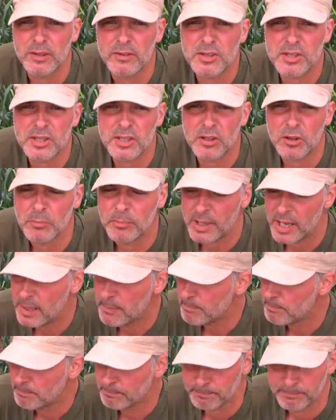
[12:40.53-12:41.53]
every single
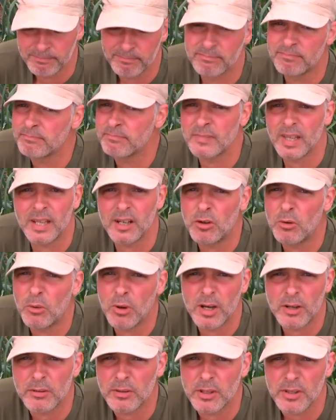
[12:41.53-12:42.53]
bed. I don't
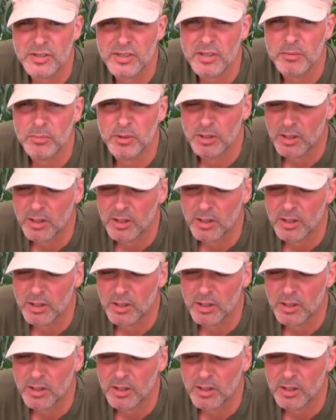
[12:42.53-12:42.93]
water all summer